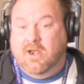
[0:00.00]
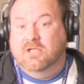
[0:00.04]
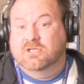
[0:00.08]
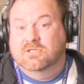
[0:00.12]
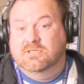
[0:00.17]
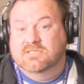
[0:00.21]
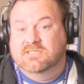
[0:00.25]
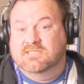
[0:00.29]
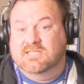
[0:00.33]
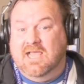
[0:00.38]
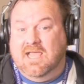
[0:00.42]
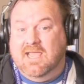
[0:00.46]
And I
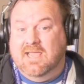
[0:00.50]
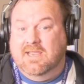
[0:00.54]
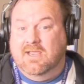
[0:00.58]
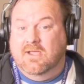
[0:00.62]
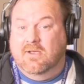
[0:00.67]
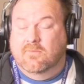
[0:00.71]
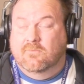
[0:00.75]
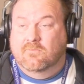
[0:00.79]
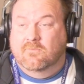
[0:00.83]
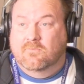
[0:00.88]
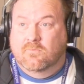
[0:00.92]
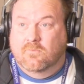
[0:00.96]
should
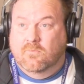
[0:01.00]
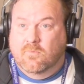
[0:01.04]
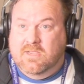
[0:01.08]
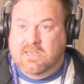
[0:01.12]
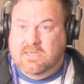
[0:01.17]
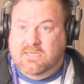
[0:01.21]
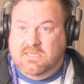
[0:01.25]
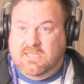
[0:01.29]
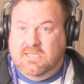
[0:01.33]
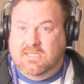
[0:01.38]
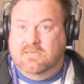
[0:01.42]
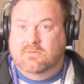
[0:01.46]
say,
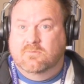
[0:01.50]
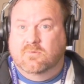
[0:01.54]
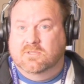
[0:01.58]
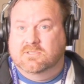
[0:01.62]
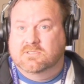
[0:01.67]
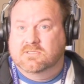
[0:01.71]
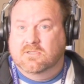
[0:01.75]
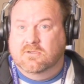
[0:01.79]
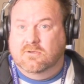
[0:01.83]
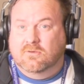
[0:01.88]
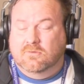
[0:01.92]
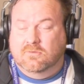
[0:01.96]
we did
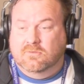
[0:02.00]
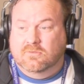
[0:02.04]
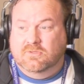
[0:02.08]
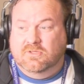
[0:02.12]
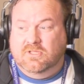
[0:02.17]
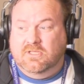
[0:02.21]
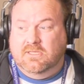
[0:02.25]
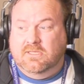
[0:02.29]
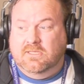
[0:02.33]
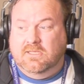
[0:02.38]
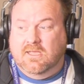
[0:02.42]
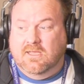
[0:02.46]
what's called
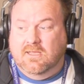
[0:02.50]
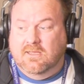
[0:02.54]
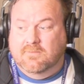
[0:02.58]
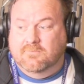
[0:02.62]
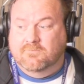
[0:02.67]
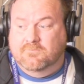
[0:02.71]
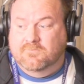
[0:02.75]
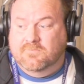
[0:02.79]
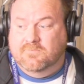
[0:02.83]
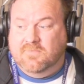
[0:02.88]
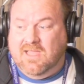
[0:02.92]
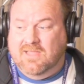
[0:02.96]

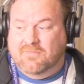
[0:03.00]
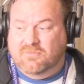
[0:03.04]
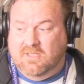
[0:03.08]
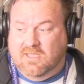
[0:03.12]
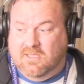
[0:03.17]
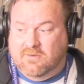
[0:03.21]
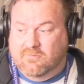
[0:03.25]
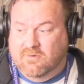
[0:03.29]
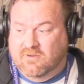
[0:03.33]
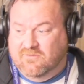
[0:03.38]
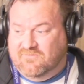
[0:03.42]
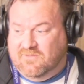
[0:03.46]
at
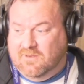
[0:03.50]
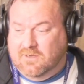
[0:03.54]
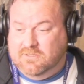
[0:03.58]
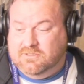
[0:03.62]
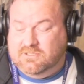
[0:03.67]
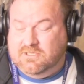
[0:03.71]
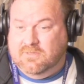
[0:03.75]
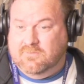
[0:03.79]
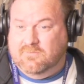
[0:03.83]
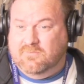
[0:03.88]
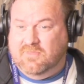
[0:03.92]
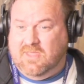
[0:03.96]
the Unreal
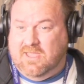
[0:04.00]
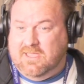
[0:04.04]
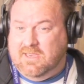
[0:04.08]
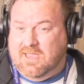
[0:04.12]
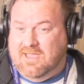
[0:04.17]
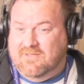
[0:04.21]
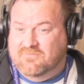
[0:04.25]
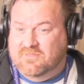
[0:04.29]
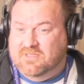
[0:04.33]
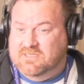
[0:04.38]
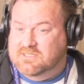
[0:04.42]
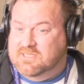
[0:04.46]
Fellowship, they
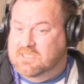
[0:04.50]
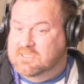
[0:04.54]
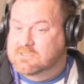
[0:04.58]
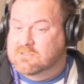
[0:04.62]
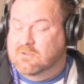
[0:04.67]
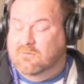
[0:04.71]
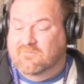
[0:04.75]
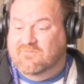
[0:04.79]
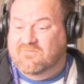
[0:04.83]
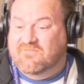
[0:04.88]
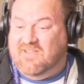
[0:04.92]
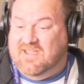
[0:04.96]
have these things
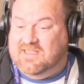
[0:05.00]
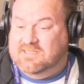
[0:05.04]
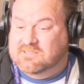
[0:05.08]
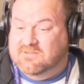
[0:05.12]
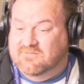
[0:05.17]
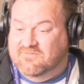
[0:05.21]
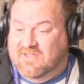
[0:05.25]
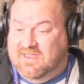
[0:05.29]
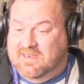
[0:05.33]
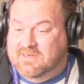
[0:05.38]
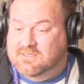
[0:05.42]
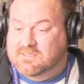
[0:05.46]
called
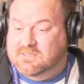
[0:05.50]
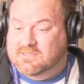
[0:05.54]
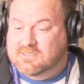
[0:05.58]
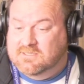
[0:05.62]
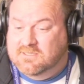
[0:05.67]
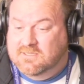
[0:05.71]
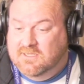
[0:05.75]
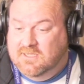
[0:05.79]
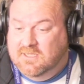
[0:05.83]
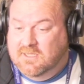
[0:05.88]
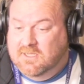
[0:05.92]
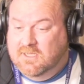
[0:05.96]
face
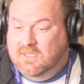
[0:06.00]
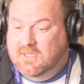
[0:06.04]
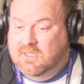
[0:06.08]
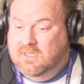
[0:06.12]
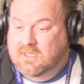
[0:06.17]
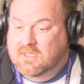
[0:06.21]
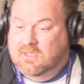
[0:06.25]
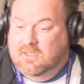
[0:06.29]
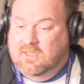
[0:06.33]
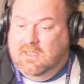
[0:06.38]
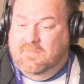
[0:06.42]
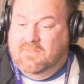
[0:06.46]
events.
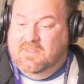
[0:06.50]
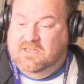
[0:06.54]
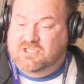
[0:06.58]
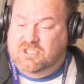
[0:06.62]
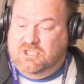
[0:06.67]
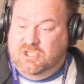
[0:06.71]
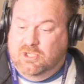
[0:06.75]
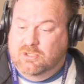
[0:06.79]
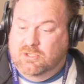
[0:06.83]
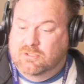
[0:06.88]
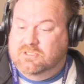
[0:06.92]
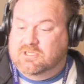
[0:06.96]
And
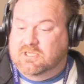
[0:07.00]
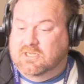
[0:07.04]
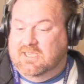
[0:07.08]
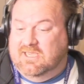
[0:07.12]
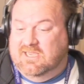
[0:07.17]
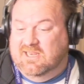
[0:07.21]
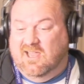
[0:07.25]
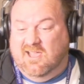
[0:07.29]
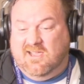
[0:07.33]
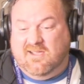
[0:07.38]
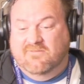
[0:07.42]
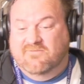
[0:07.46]
that's
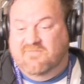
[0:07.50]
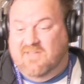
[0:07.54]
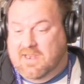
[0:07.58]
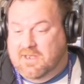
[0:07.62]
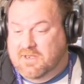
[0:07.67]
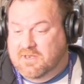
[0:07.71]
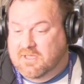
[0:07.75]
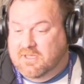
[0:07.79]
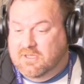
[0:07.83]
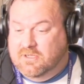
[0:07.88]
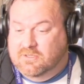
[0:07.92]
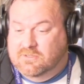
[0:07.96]
usually like a
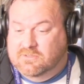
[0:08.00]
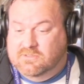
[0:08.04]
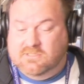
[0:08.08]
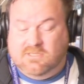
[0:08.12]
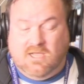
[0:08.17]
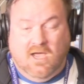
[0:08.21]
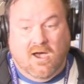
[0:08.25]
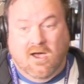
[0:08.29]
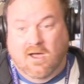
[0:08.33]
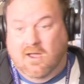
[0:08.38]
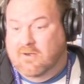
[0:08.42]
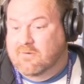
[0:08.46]
vendor
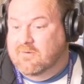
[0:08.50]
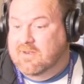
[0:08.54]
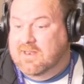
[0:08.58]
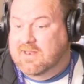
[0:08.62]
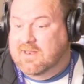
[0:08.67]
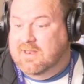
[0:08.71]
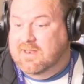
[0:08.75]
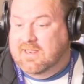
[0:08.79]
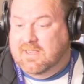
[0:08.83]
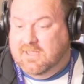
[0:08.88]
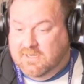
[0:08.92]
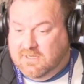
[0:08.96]
who's
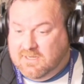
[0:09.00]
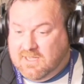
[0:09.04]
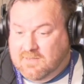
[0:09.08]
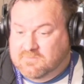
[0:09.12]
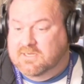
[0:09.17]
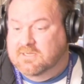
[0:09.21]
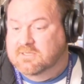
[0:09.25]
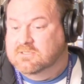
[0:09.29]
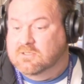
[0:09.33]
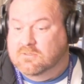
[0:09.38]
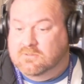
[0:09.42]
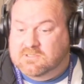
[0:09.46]
hiring and comes
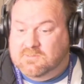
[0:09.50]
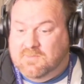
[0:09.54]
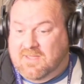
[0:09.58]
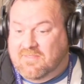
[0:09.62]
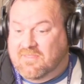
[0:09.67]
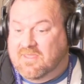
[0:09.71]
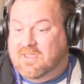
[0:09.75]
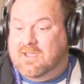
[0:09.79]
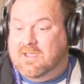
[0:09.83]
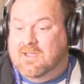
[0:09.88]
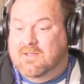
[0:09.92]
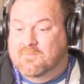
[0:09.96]
in and talks
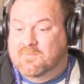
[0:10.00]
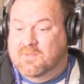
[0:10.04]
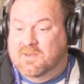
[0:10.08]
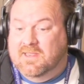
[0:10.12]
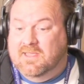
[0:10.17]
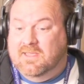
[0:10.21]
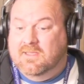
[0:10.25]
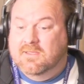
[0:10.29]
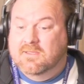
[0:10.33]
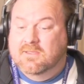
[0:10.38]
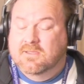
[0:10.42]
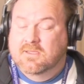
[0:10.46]
about their
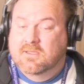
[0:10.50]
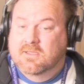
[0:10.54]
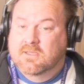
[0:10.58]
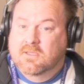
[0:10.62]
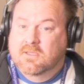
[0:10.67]
company.